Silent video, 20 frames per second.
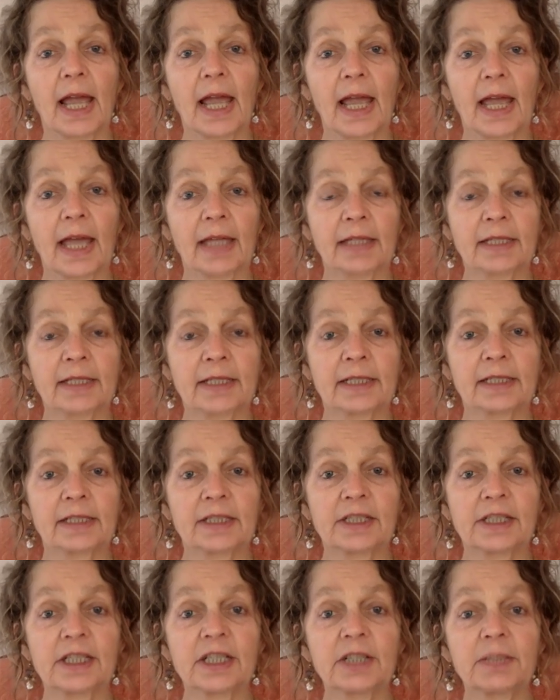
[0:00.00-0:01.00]
And
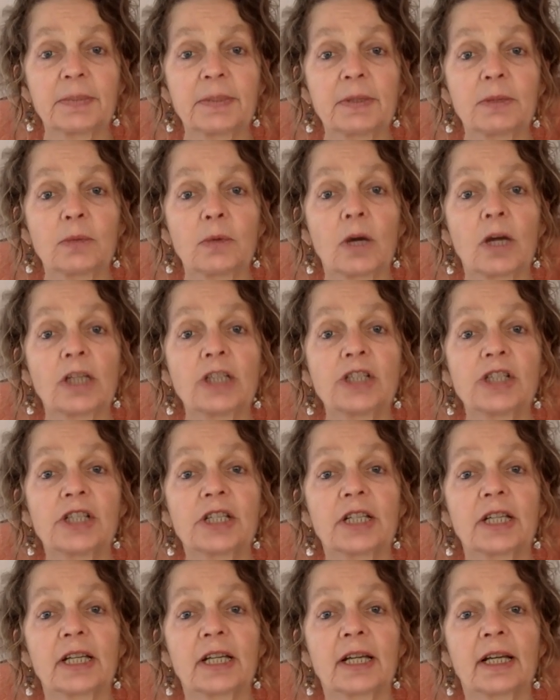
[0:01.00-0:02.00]
she's been
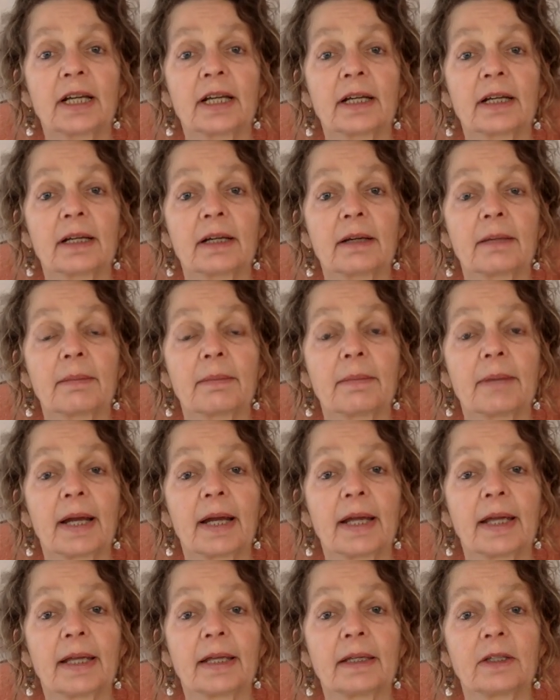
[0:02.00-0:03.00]
watching
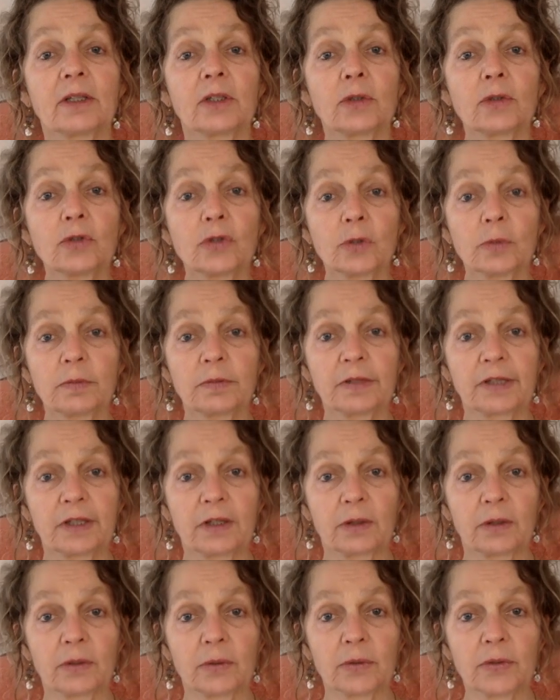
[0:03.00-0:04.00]
my YouTube
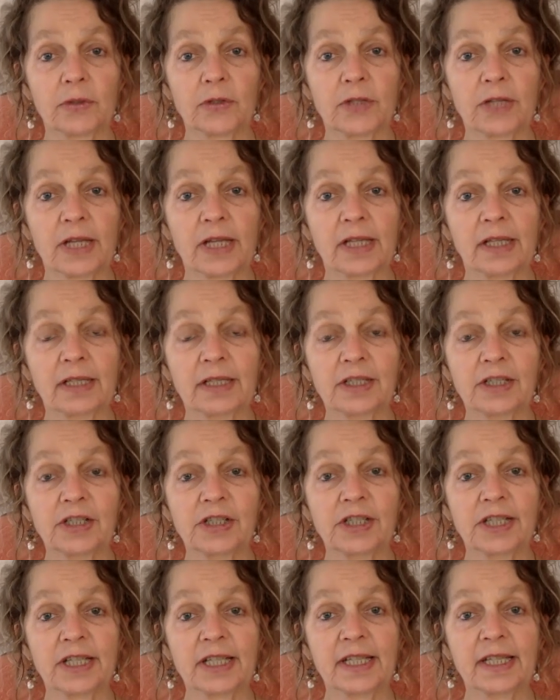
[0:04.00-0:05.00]
videos, and she
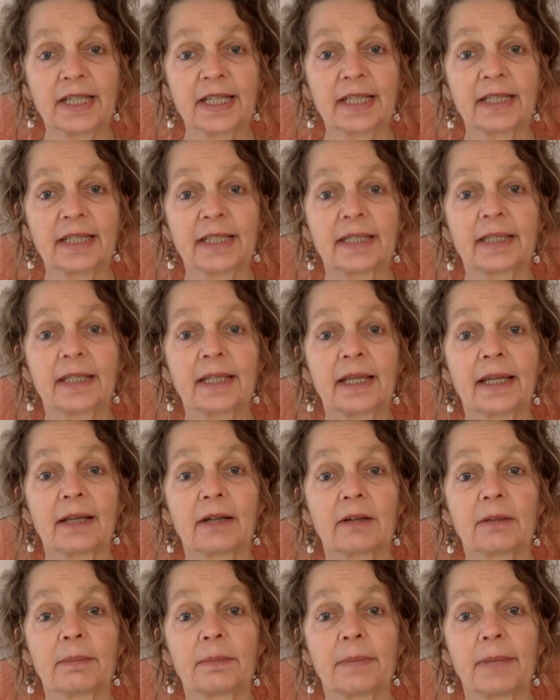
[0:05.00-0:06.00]
said that
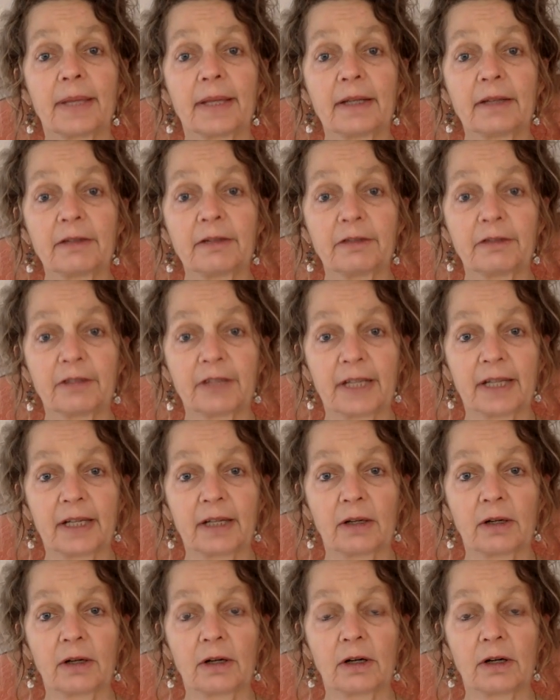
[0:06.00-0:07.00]
they are
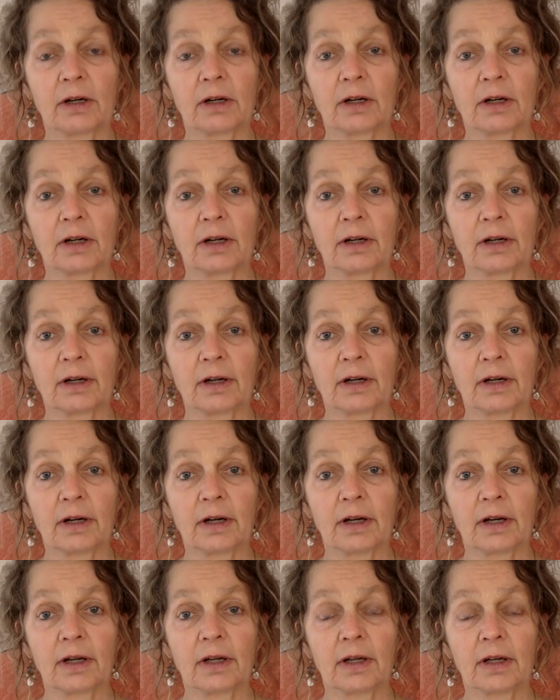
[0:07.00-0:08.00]
benefiting her
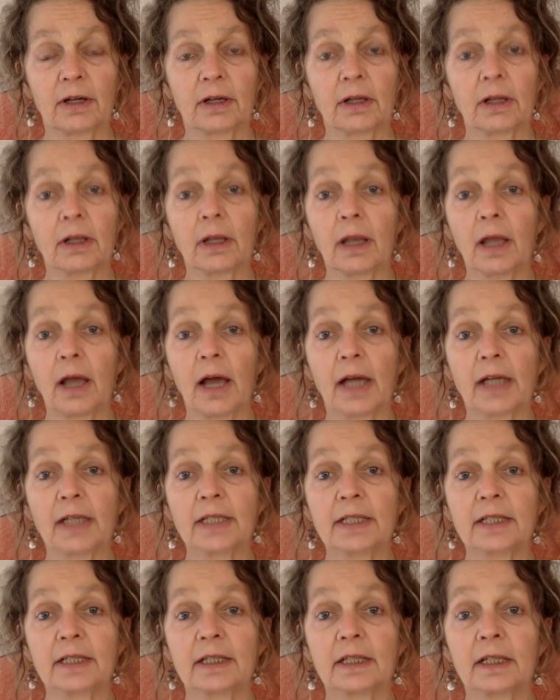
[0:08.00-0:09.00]
a
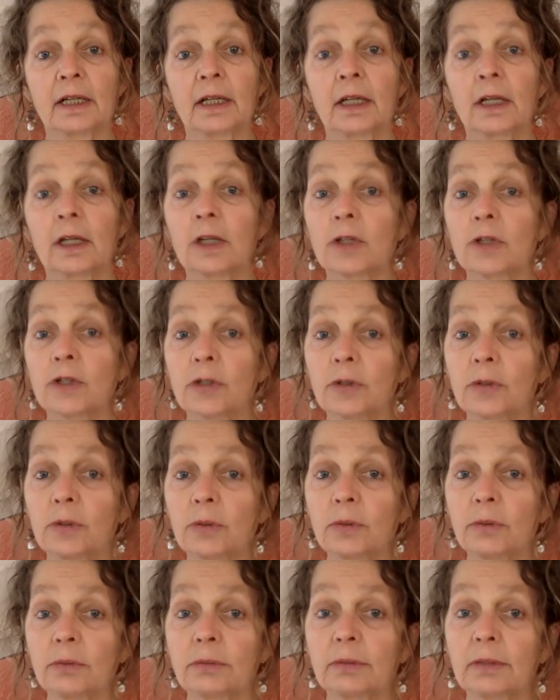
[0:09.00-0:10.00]
lot.
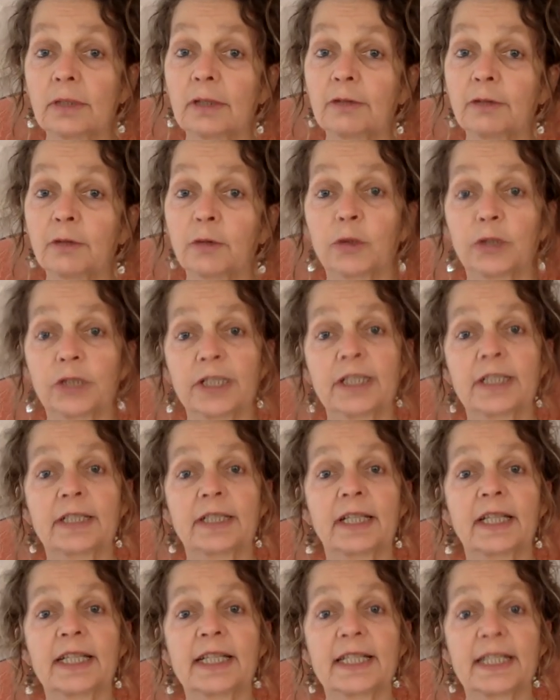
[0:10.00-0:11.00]
So, of course,
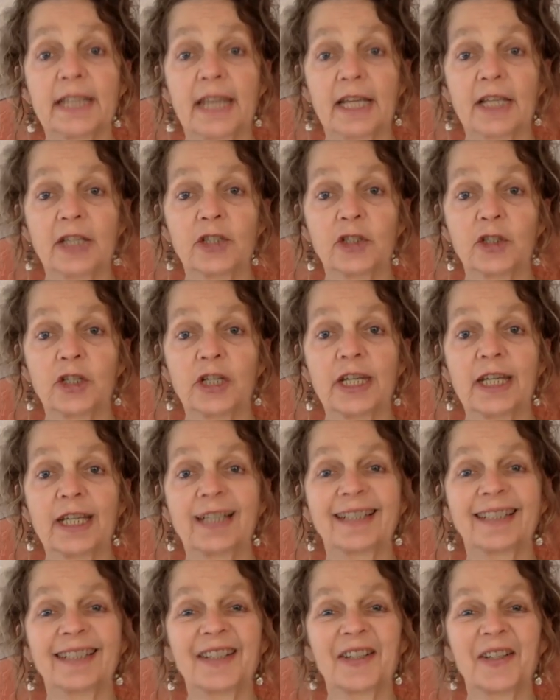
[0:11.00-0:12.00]
that's nice to
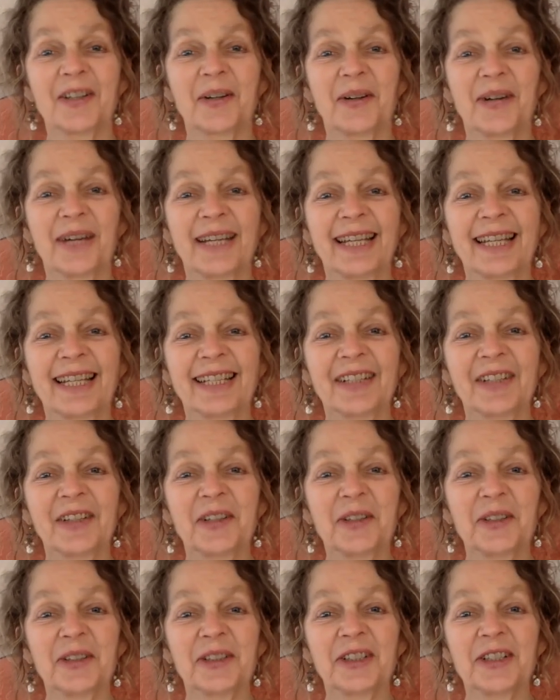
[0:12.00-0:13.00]
hear. So I get
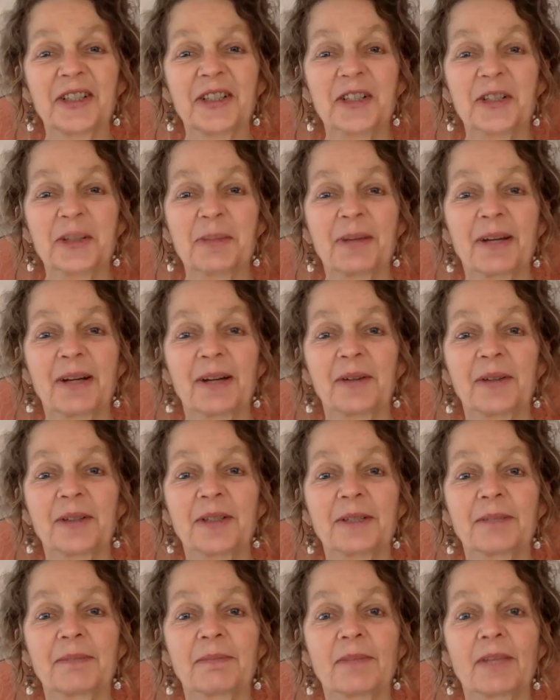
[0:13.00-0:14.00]
curious about